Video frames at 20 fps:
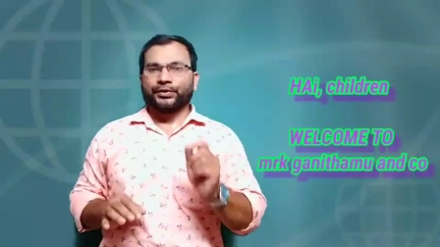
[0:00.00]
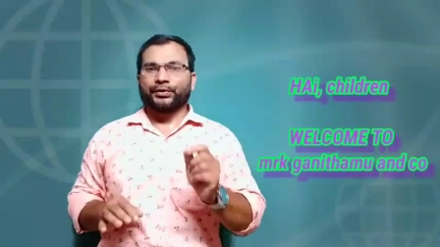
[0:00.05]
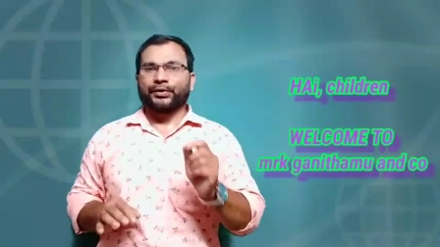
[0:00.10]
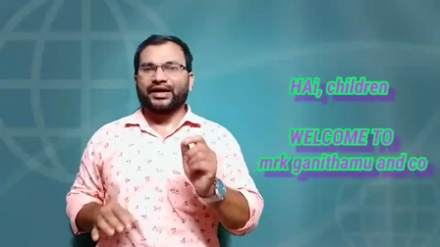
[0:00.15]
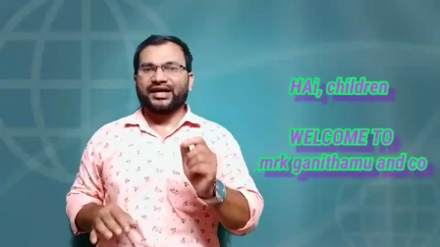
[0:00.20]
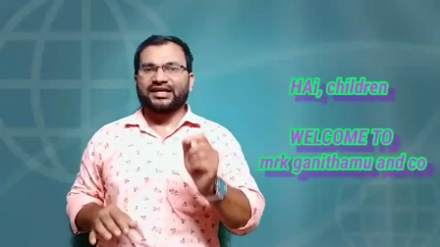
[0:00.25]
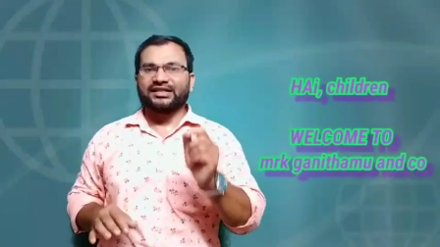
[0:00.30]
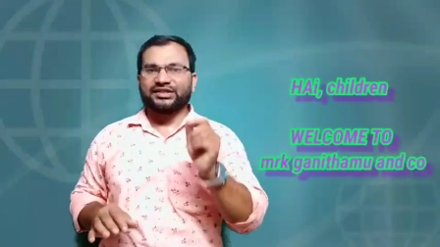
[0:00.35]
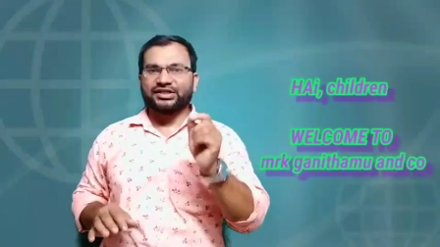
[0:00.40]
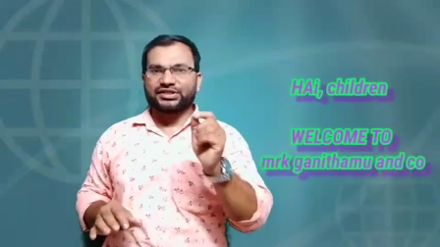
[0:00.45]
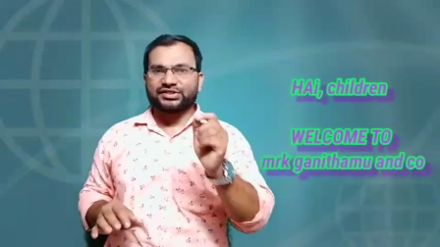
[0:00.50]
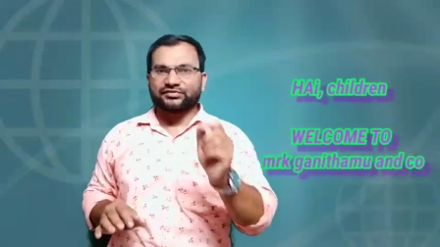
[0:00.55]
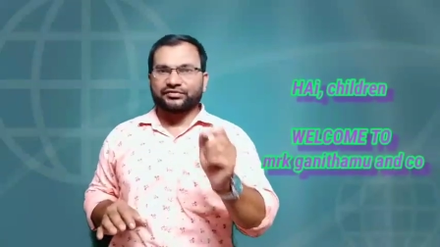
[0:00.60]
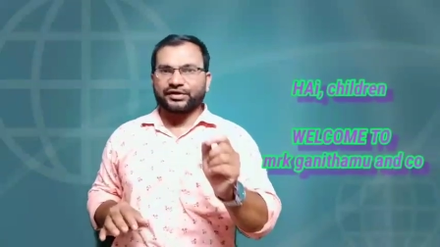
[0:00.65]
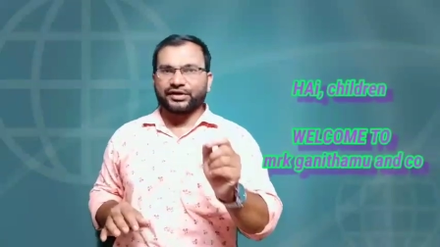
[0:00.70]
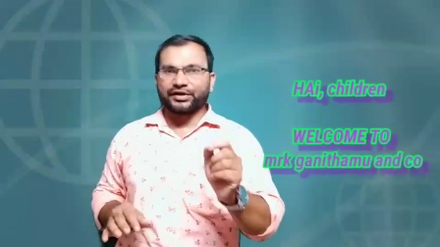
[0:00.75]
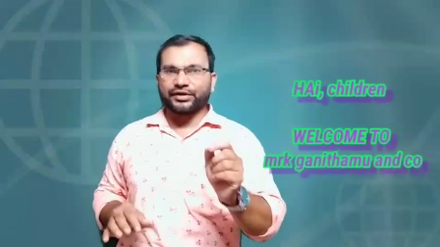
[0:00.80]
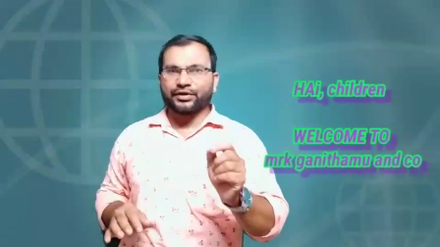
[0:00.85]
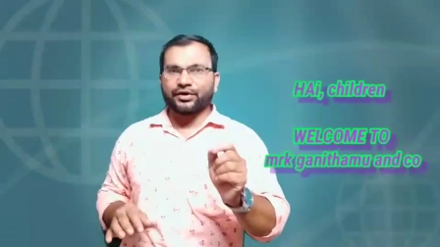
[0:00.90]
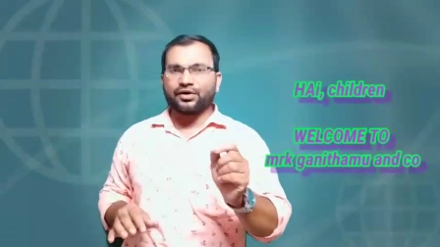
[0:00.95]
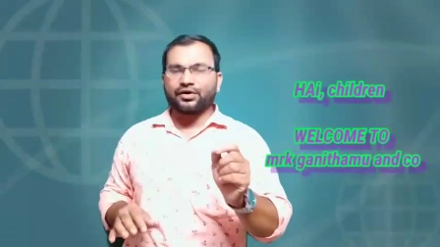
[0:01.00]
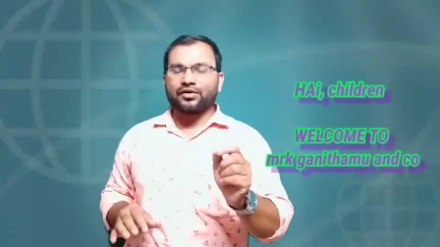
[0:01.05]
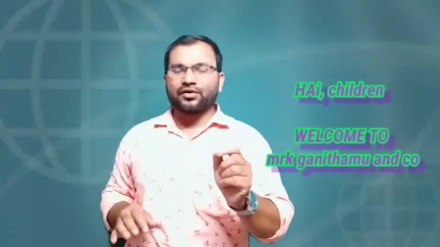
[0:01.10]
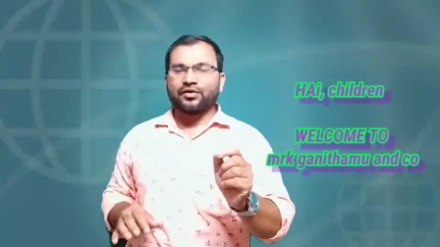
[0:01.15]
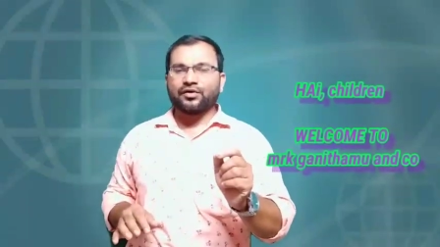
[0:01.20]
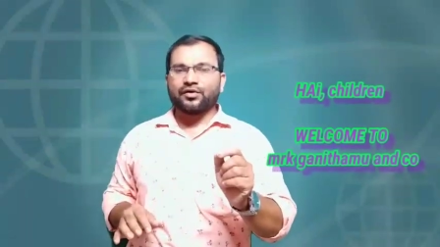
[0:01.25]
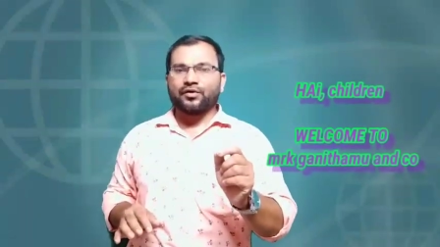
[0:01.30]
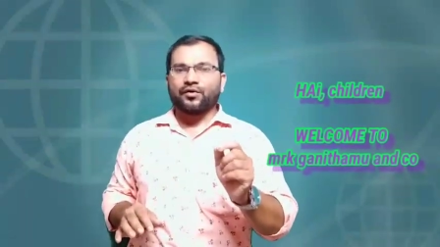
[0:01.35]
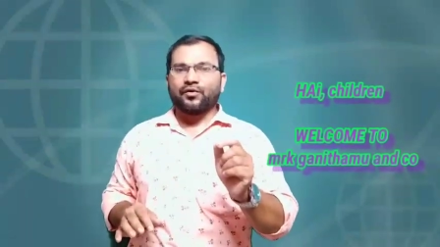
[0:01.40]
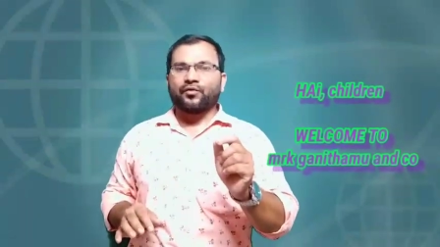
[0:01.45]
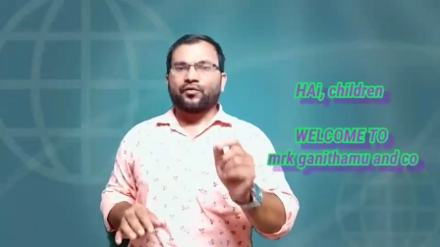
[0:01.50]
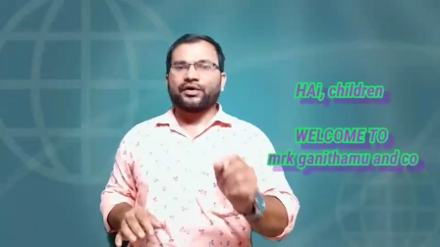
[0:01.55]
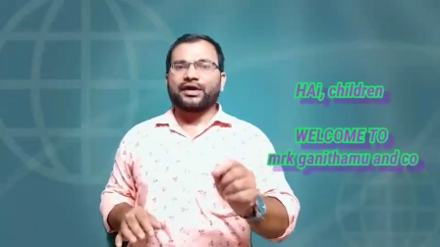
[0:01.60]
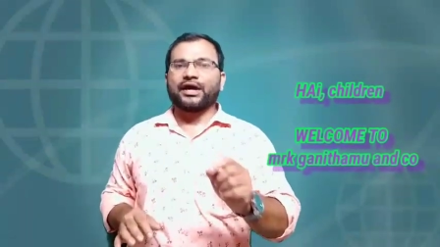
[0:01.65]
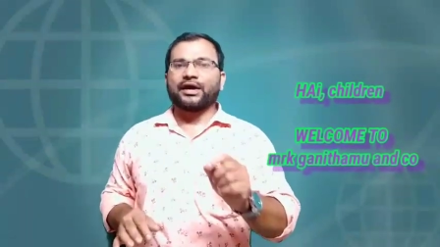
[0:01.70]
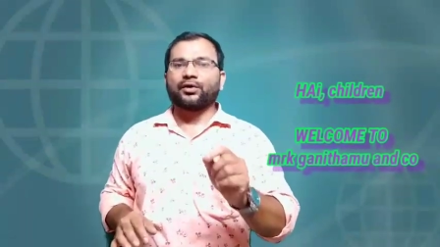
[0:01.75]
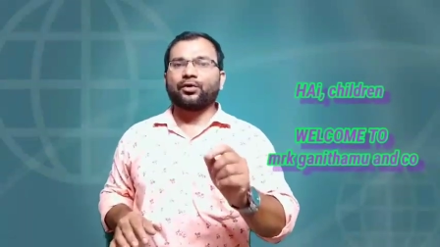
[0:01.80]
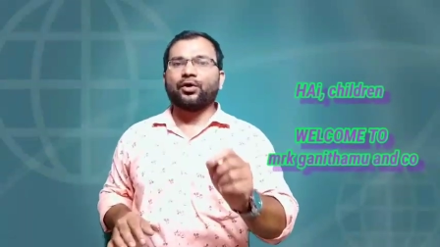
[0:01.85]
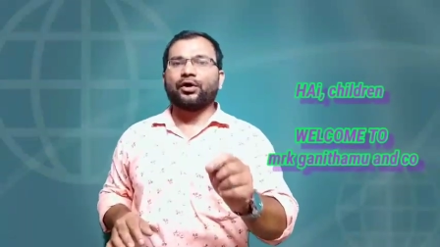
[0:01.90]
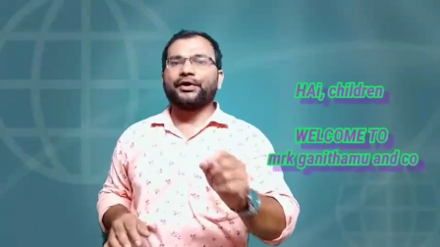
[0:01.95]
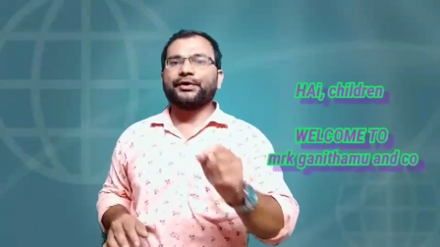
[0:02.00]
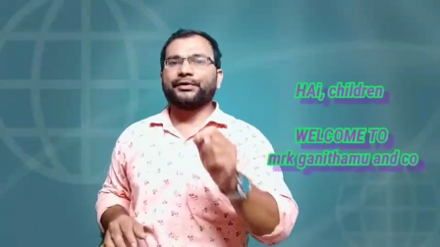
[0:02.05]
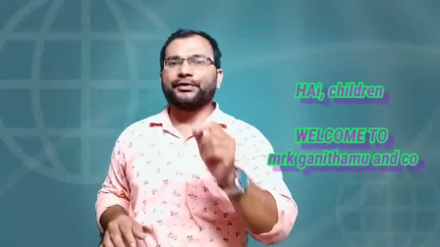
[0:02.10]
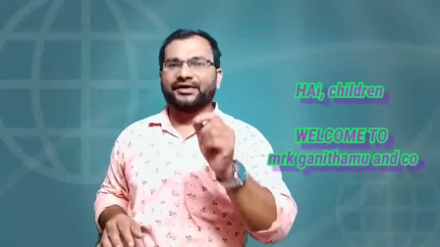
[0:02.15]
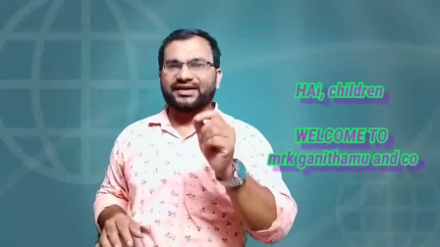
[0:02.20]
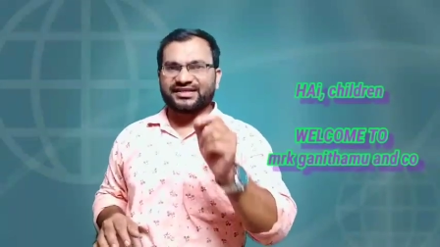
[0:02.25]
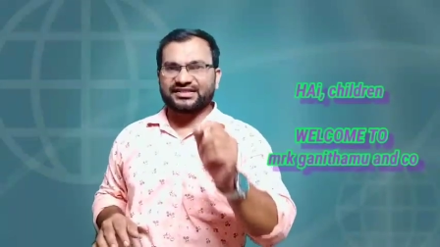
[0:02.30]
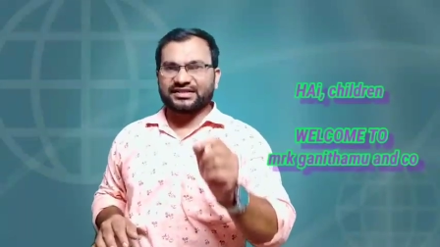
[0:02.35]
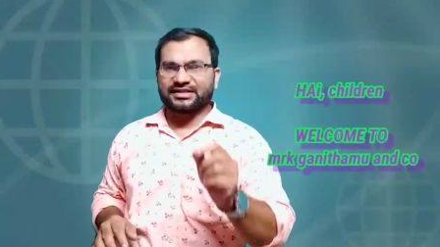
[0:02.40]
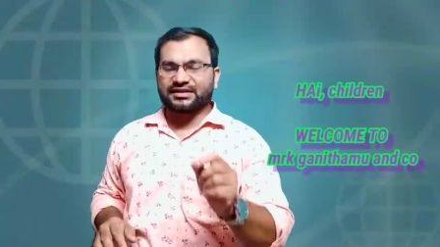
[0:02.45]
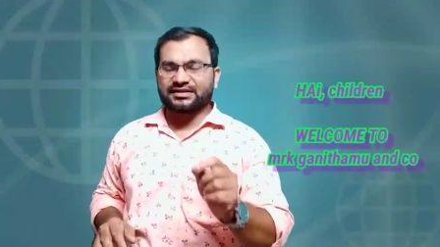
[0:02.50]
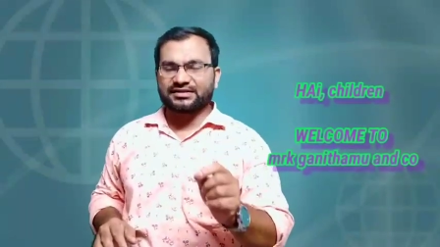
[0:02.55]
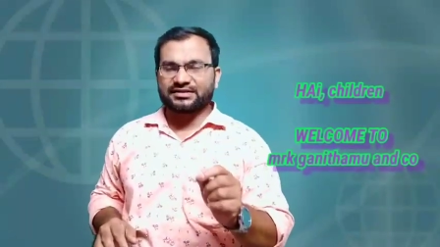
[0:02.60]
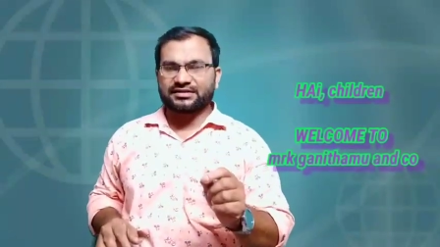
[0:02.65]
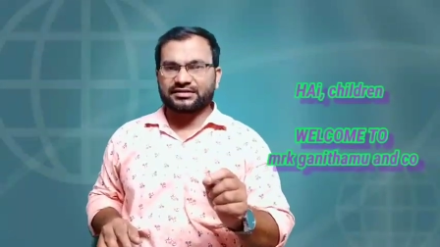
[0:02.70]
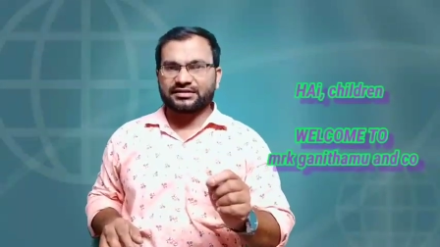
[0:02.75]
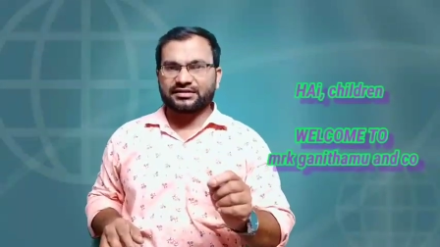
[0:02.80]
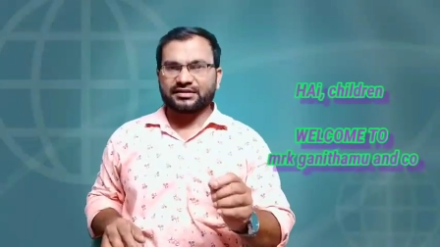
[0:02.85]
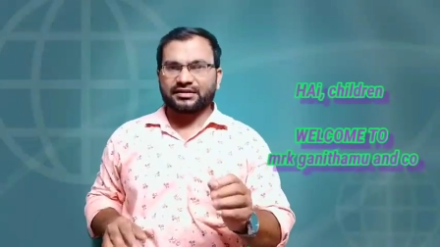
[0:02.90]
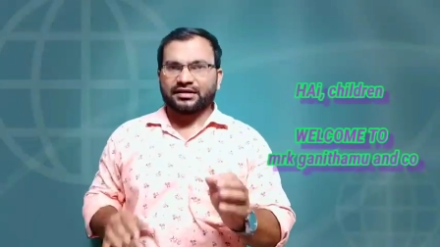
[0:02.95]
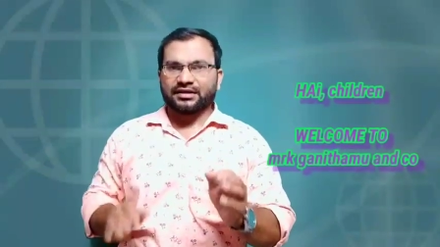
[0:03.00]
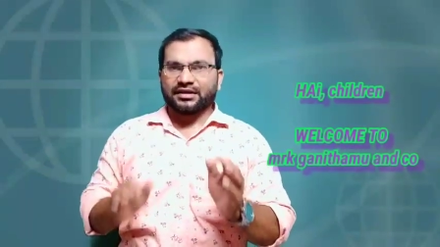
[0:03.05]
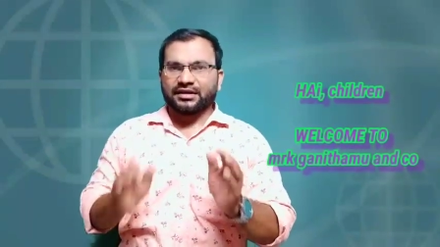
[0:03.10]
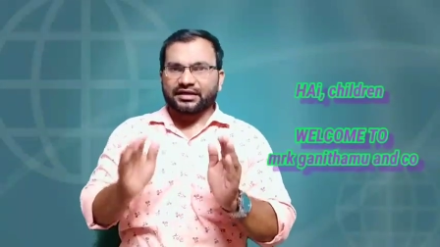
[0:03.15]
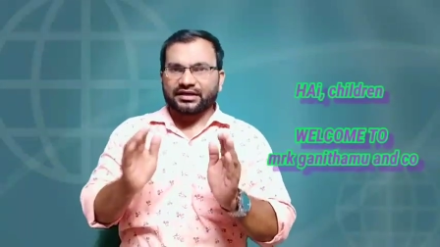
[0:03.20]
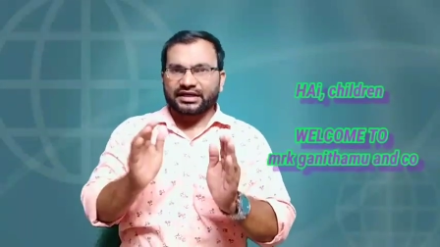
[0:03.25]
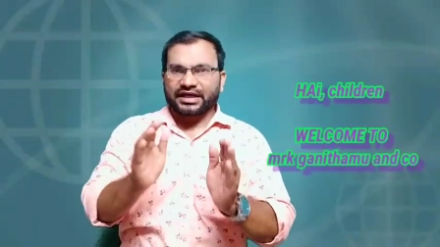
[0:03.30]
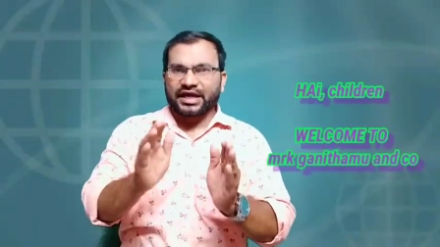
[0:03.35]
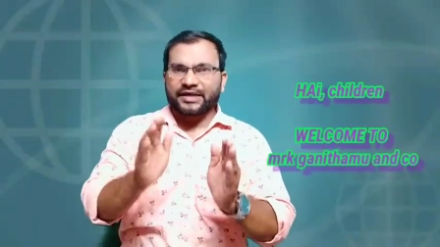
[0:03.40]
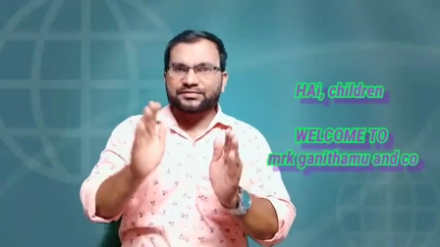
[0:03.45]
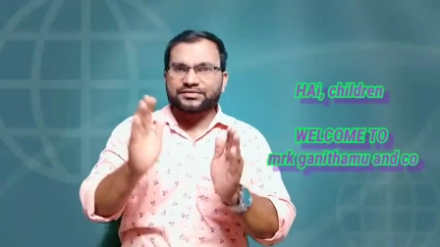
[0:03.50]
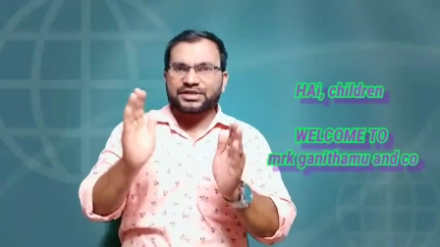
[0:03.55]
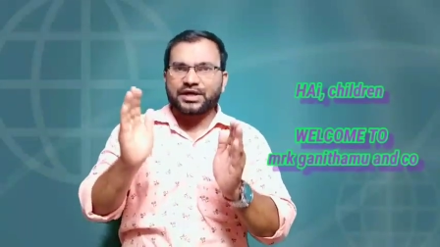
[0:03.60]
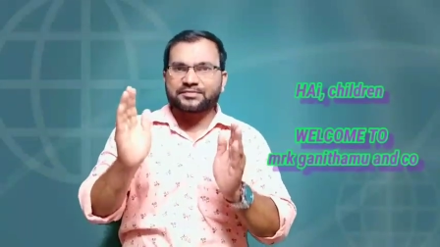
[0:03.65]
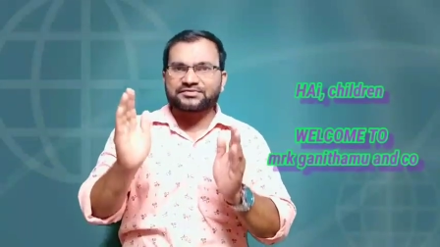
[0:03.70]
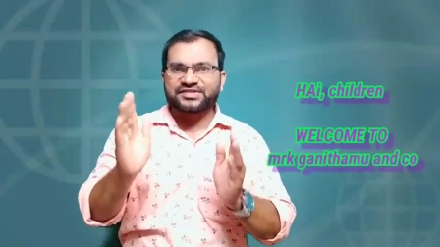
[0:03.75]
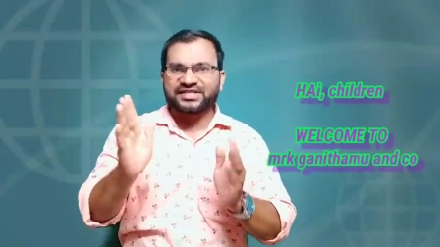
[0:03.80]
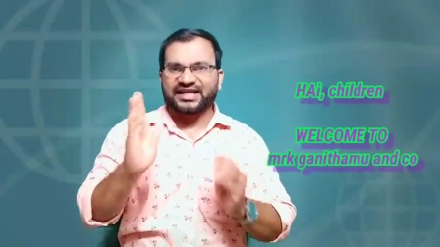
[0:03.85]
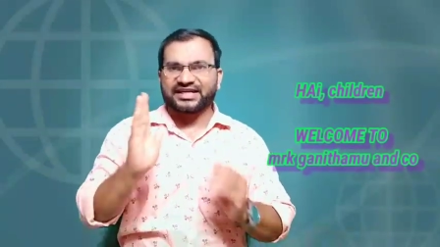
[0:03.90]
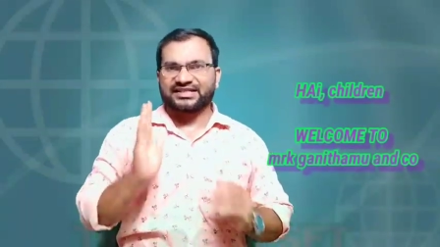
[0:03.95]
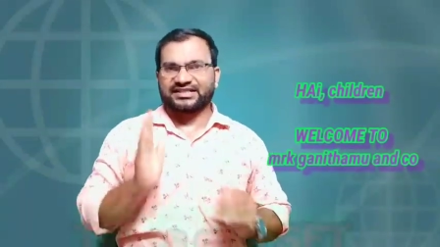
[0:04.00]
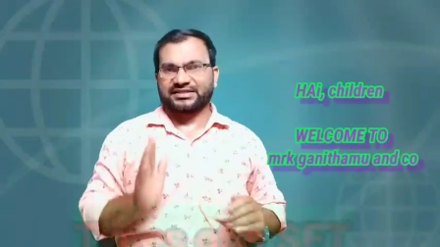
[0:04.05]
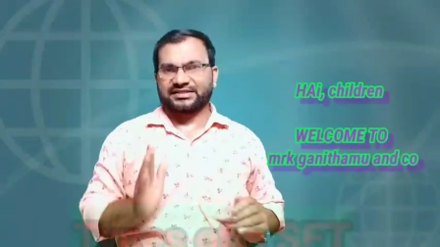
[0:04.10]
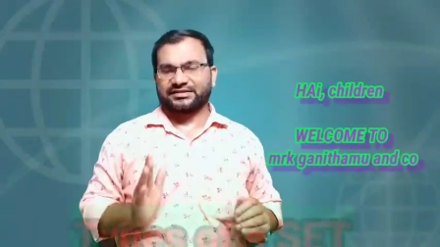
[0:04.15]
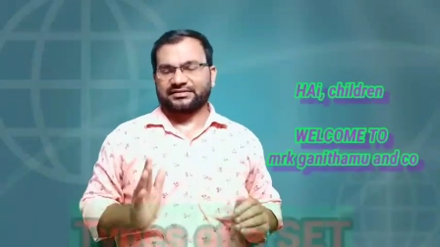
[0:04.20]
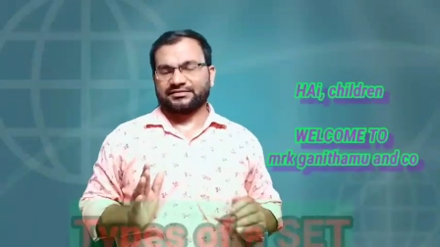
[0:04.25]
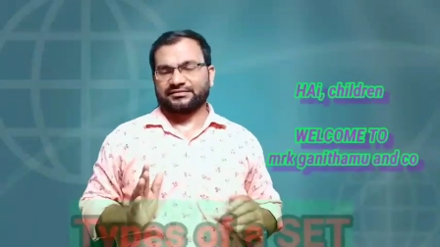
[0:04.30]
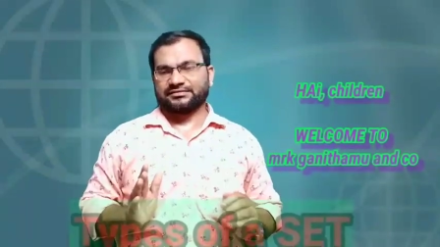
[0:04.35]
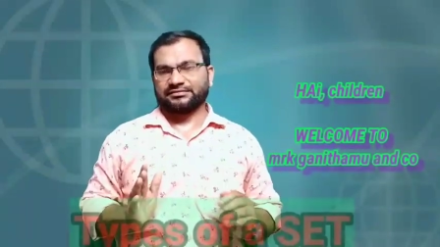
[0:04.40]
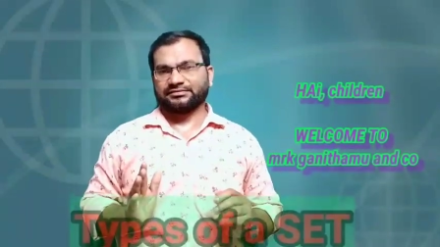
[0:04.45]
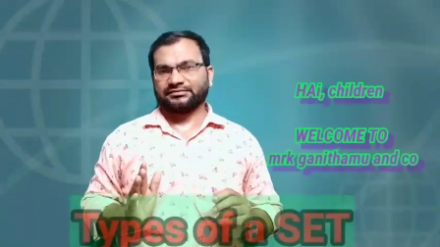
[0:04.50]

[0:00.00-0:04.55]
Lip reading: Today in this video, we are going to discuss types of sets